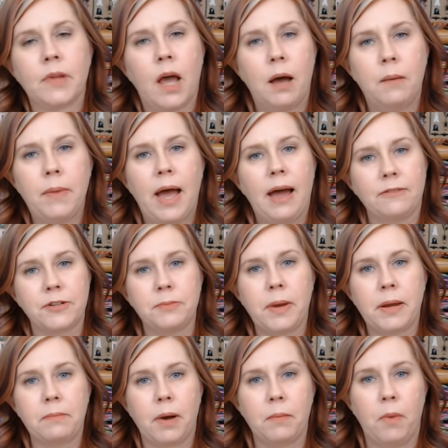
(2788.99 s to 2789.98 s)
I'm gonna have to
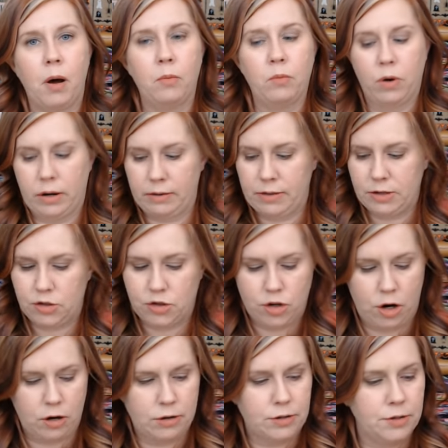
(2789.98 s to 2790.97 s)
make my mom one of these
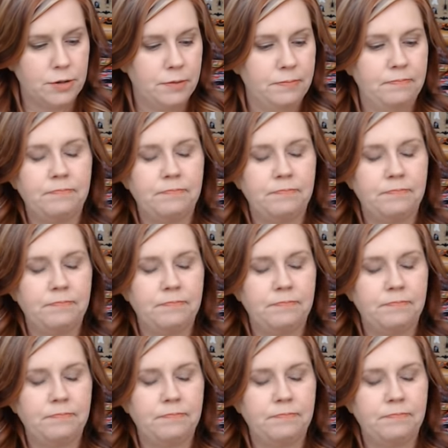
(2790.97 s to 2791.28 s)
charts.